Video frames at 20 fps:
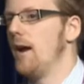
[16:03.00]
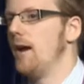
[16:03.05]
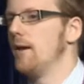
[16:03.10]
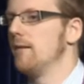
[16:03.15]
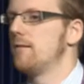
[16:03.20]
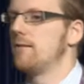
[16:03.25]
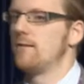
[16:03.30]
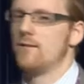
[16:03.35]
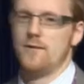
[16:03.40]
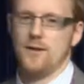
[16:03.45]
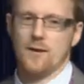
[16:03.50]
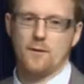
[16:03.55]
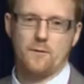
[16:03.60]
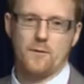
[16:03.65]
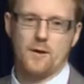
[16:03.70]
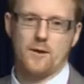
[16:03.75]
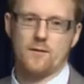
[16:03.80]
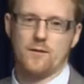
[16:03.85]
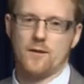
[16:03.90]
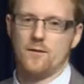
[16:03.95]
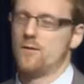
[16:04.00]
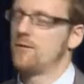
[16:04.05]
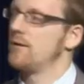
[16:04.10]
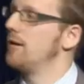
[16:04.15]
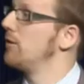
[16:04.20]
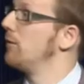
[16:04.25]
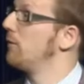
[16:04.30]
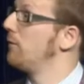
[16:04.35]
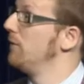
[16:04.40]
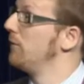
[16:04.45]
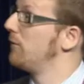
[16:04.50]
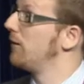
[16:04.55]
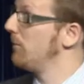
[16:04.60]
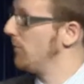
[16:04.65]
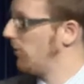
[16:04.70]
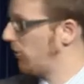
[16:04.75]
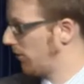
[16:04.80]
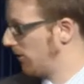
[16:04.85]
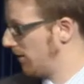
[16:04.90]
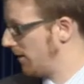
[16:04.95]
and the effect at the site of
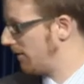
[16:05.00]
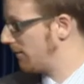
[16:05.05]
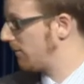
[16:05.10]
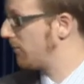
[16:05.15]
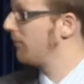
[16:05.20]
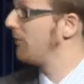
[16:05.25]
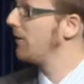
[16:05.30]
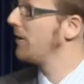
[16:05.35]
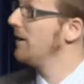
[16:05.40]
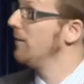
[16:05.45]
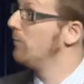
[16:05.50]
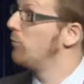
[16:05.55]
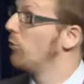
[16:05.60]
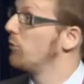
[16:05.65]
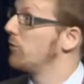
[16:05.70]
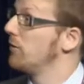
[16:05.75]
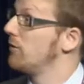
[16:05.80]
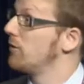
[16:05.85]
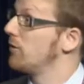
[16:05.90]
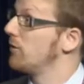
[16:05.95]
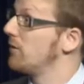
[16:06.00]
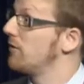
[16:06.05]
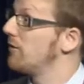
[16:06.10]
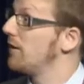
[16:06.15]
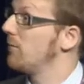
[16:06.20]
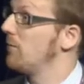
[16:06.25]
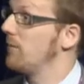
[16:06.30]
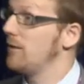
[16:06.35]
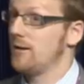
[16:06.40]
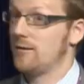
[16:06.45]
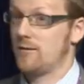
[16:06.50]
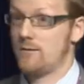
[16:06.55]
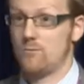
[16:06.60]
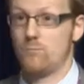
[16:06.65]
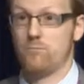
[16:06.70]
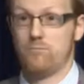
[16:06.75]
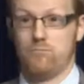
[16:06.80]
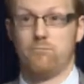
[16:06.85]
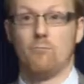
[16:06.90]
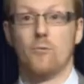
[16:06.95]
inflammation. And that's a very important concept that
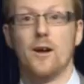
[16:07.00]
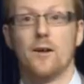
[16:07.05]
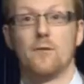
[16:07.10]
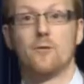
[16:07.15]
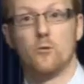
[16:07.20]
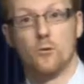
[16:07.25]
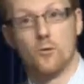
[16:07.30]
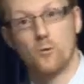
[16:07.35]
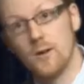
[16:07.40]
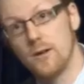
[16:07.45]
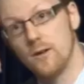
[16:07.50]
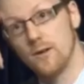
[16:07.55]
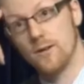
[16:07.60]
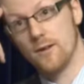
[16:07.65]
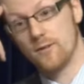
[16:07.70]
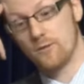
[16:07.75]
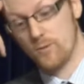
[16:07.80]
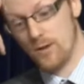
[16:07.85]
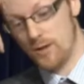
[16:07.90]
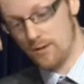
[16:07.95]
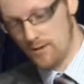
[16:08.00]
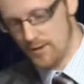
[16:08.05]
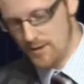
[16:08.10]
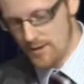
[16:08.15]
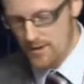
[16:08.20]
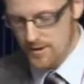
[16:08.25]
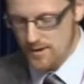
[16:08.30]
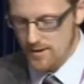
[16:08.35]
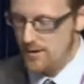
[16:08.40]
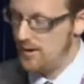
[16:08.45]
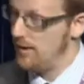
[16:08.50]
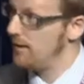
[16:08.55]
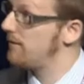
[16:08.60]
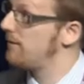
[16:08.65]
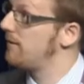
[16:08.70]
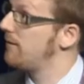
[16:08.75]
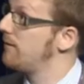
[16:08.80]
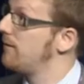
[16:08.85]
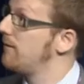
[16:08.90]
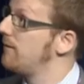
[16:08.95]
we have to agree on as well.
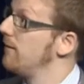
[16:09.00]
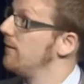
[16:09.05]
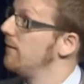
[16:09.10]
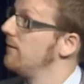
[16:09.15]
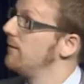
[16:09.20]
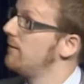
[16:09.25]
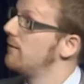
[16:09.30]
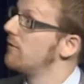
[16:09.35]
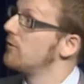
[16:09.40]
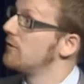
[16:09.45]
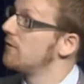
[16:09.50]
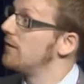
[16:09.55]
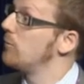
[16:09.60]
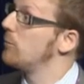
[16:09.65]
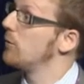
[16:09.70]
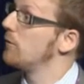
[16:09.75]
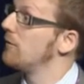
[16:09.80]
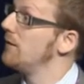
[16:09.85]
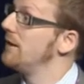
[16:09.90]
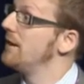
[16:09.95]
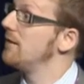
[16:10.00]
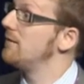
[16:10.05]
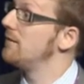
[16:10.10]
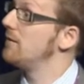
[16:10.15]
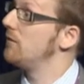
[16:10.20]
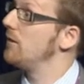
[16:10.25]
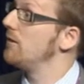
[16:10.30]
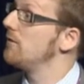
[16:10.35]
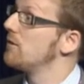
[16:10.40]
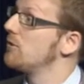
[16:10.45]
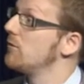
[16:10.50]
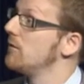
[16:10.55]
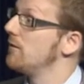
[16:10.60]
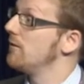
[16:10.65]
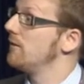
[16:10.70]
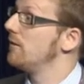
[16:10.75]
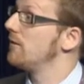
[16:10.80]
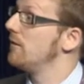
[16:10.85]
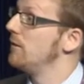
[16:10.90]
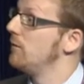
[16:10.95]
It's this concept of negative
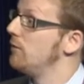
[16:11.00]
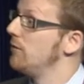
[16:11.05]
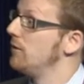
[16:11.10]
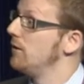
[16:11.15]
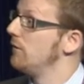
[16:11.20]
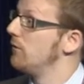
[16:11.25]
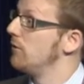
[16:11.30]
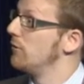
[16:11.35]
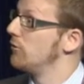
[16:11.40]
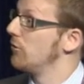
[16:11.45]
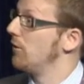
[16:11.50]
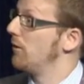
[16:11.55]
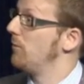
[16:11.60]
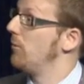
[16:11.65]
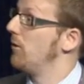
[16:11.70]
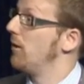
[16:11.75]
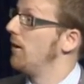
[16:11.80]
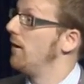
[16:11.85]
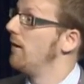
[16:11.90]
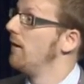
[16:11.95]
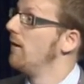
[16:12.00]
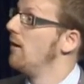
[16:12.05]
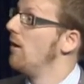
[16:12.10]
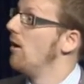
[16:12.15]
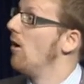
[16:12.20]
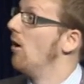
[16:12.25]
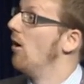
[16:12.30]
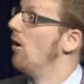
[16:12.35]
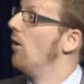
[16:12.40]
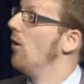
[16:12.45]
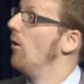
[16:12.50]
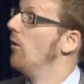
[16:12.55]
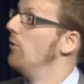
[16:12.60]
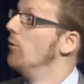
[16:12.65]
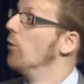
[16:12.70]
hysteresis. If you give the drug by a, a